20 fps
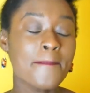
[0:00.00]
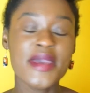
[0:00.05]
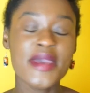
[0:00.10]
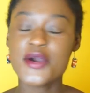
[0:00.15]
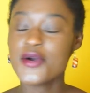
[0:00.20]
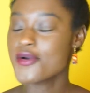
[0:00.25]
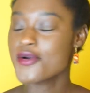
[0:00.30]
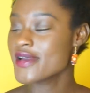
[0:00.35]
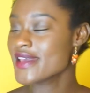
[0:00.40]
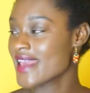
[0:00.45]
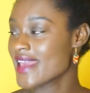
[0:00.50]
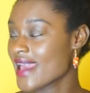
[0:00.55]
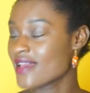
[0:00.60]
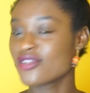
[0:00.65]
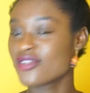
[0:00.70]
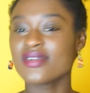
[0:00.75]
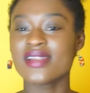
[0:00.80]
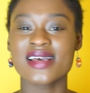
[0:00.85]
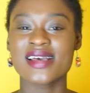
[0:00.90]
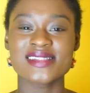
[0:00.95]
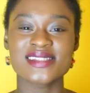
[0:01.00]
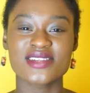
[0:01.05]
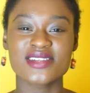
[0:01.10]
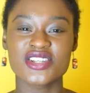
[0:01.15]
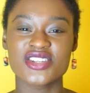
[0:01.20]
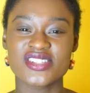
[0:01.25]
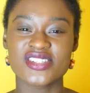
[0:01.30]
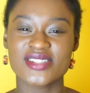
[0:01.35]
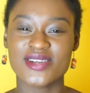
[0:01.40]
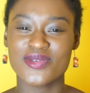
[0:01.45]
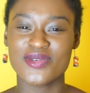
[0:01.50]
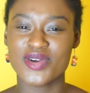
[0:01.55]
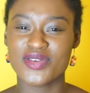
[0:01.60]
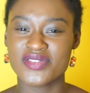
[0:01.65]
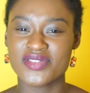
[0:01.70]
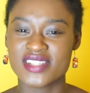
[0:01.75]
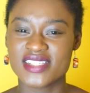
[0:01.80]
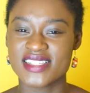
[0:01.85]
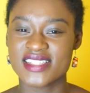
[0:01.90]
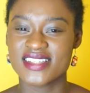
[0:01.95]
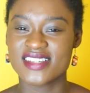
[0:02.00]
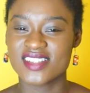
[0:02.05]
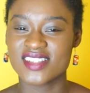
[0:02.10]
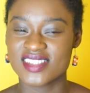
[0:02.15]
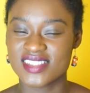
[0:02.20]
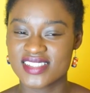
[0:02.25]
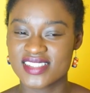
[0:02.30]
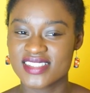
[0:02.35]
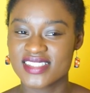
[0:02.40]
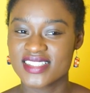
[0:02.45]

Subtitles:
Me who yet? Don't answer it yourself, obviously, because